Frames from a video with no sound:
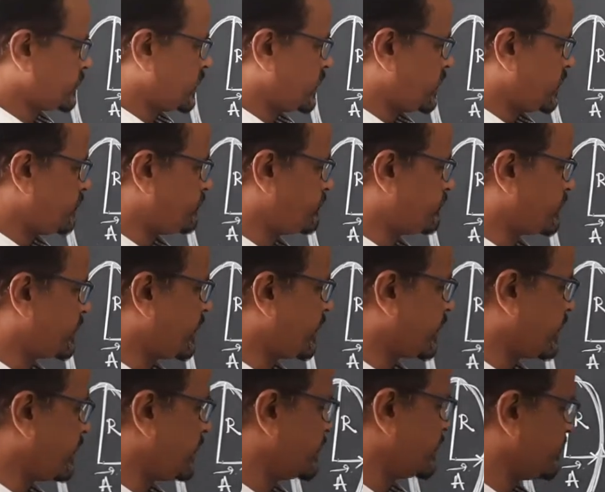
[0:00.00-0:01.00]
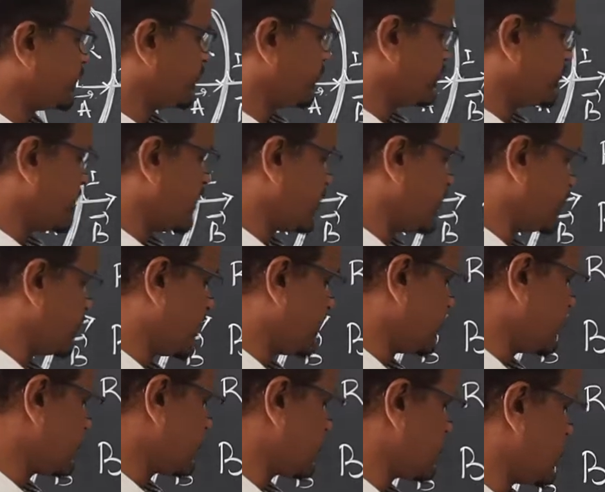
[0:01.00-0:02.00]
if you take it, if you multiply
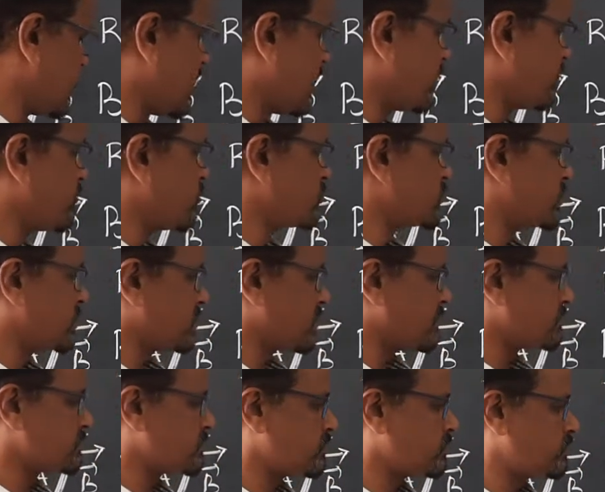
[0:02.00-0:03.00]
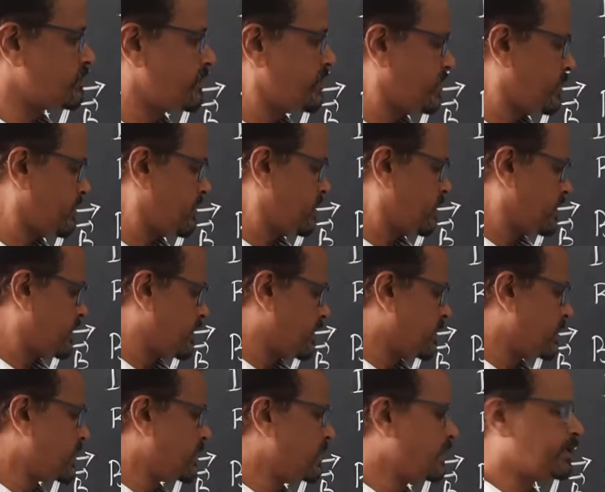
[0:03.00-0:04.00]
this, almost it comes out to be
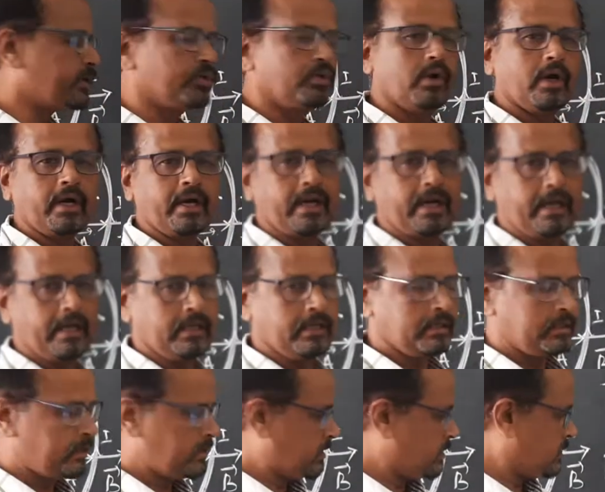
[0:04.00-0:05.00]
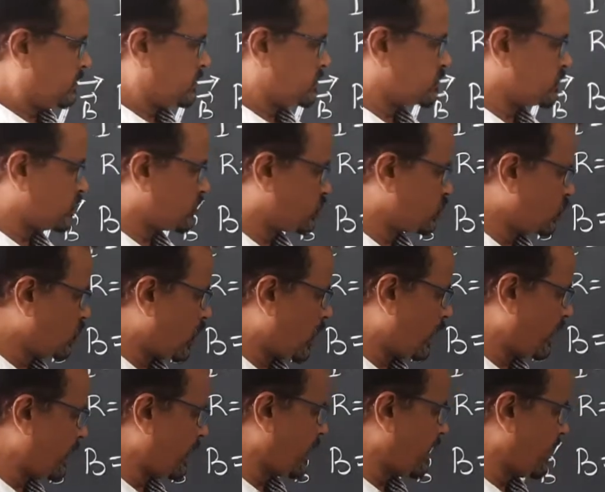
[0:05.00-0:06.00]
nearly 200. So,
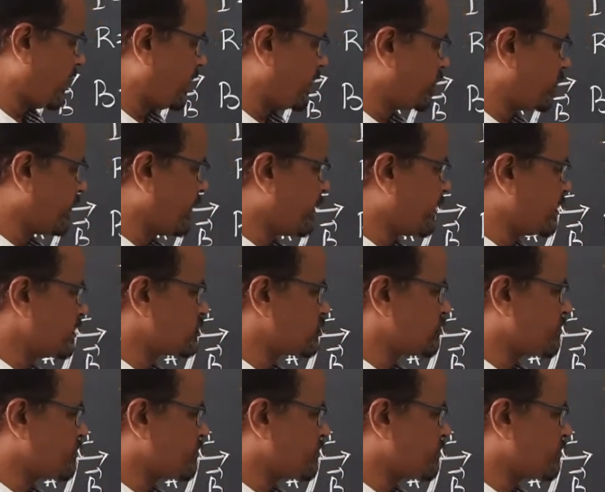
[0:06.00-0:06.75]
200 into 10 raised to